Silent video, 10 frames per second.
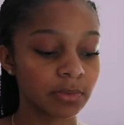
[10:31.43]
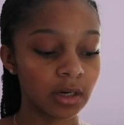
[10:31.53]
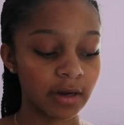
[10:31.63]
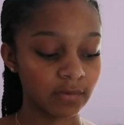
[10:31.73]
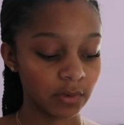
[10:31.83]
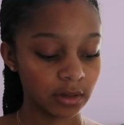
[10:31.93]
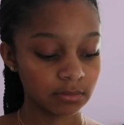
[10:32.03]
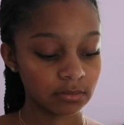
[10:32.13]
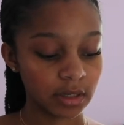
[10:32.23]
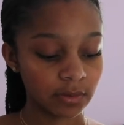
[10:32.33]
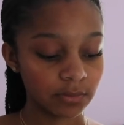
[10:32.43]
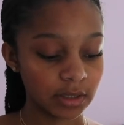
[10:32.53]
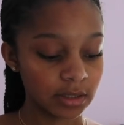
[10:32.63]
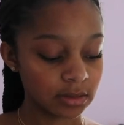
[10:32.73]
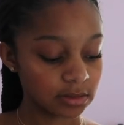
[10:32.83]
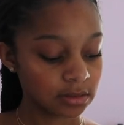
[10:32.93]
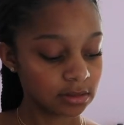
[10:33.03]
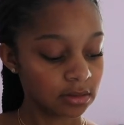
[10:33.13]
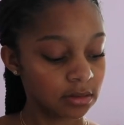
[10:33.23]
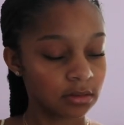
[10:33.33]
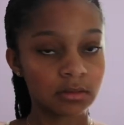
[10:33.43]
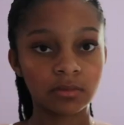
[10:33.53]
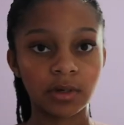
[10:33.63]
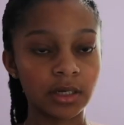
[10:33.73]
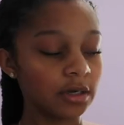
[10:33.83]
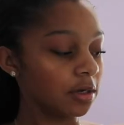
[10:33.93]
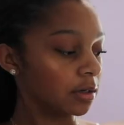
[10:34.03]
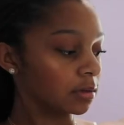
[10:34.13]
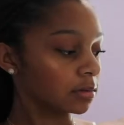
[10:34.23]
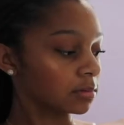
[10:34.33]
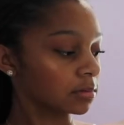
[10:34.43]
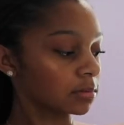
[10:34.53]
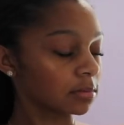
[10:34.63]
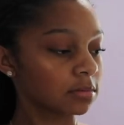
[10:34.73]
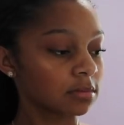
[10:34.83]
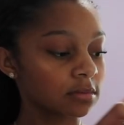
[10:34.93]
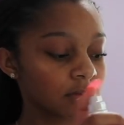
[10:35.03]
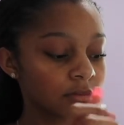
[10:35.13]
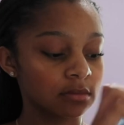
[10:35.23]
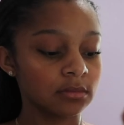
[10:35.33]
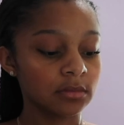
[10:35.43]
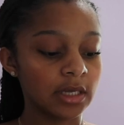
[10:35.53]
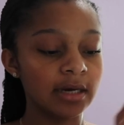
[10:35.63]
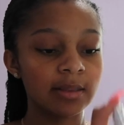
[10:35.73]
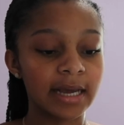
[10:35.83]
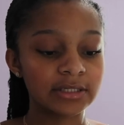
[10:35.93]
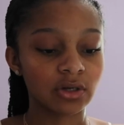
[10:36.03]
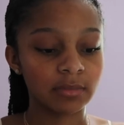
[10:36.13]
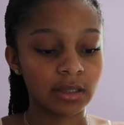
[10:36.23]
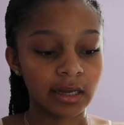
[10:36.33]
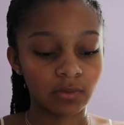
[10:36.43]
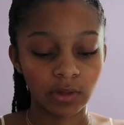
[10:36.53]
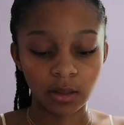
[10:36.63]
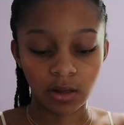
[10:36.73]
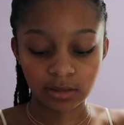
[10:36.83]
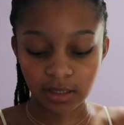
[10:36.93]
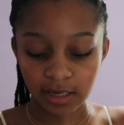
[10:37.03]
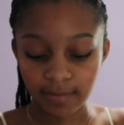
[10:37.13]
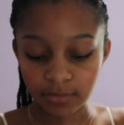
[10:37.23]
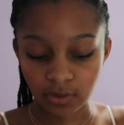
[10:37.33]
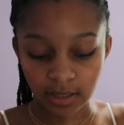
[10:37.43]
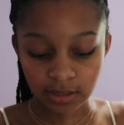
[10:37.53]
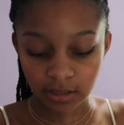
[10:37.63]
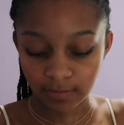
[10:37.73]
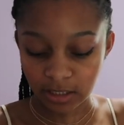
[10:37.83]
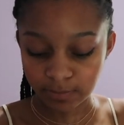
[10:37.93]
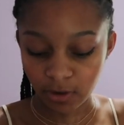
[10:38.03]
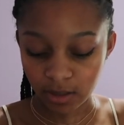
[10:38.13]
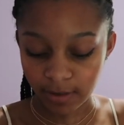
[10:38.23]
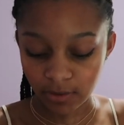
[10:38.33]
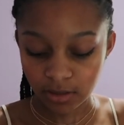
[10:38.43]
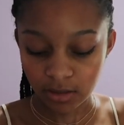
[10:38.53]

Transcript: Put it everywhere, my wrist, right here and it lasts on me like a really long time so that's like the best part about